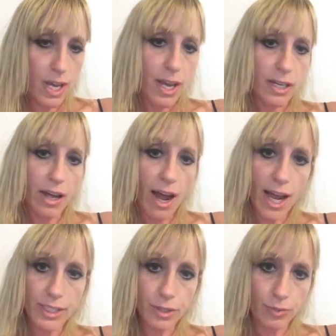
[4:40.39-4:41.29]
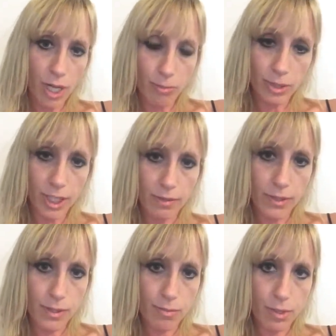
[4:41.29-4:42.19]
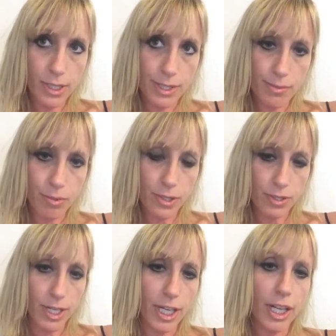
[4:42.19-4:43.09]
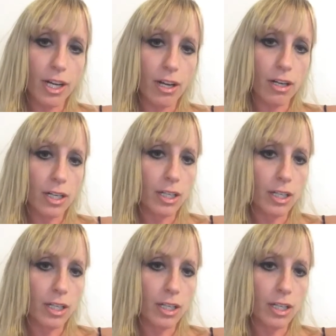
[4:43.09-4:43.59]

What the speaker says: and I do not believe those principles are here